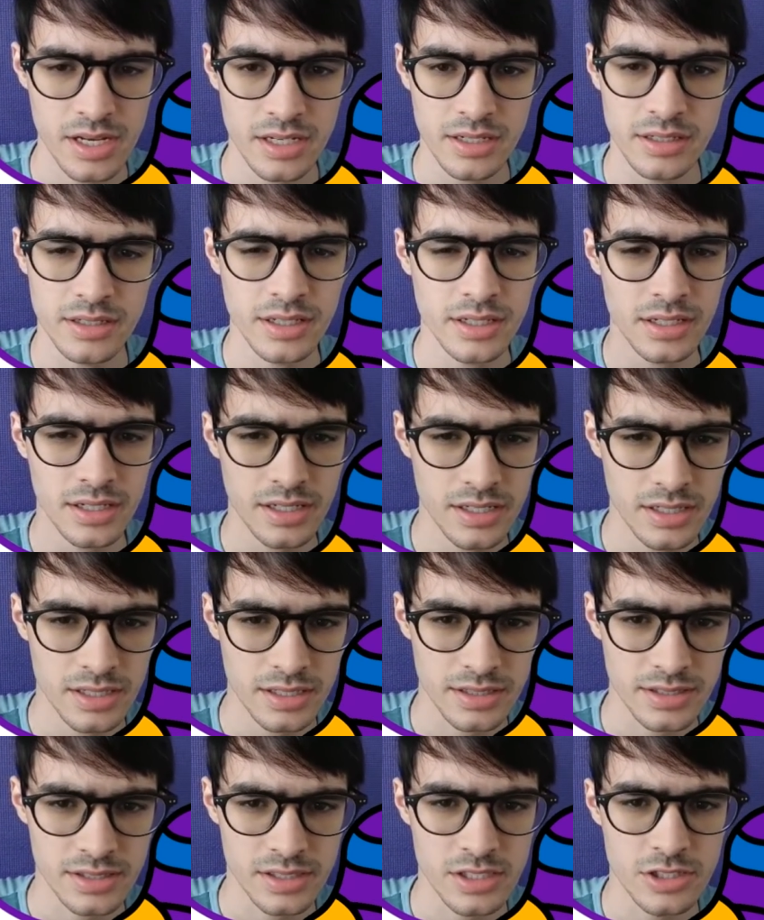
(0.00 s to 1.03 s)
That
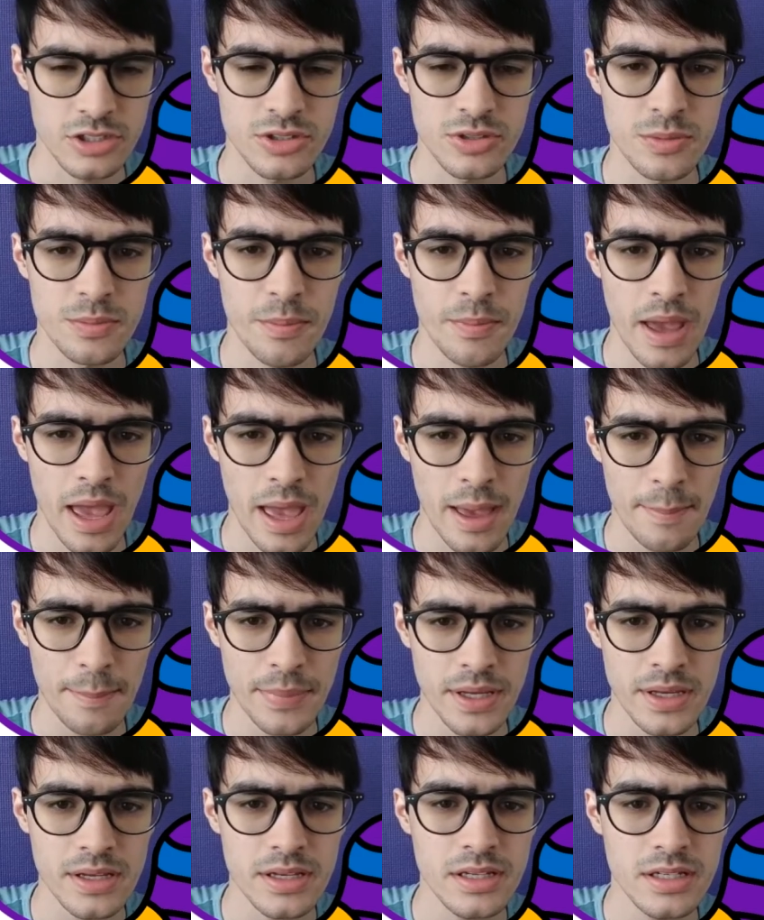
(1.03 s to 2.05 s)
is, to map
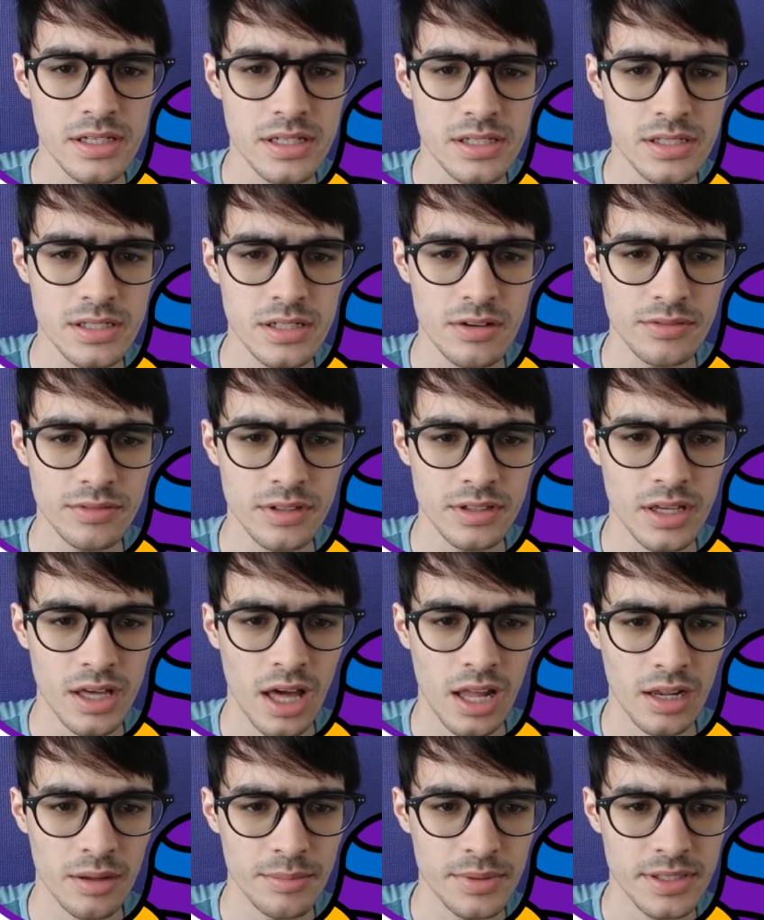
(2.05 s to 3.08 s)
each of the
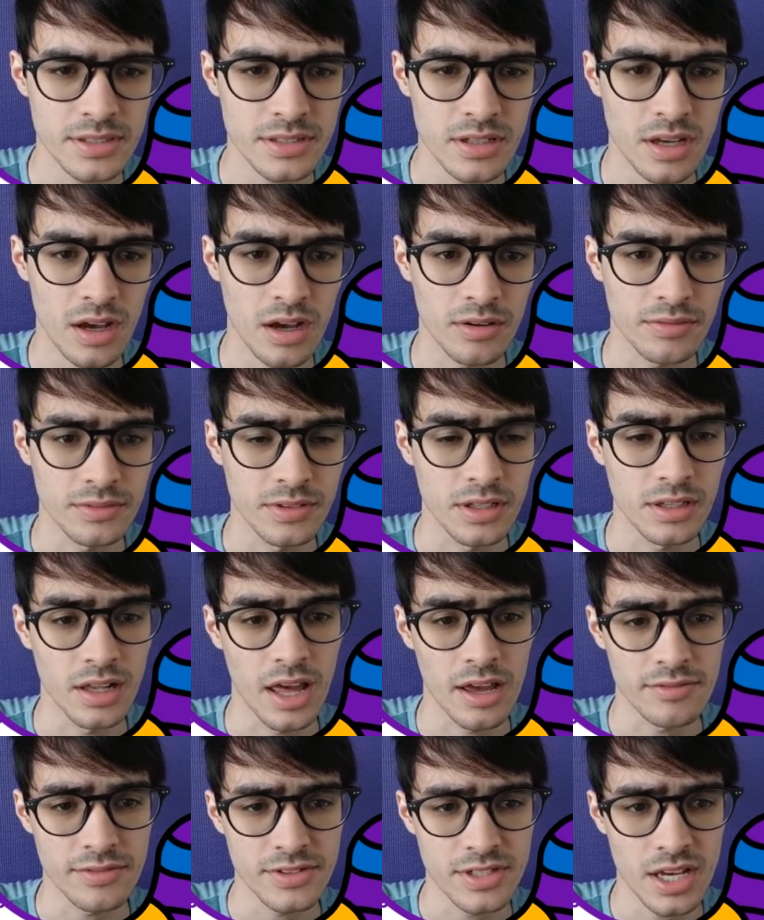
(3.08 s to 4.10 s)
elements of the
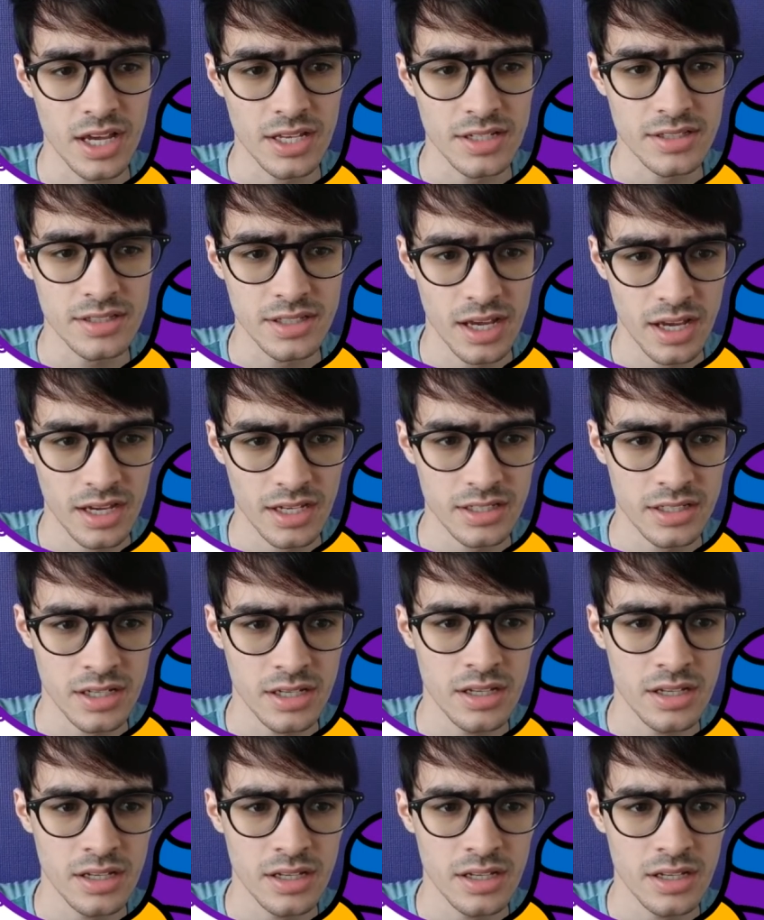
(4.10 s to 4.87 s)
left-hand side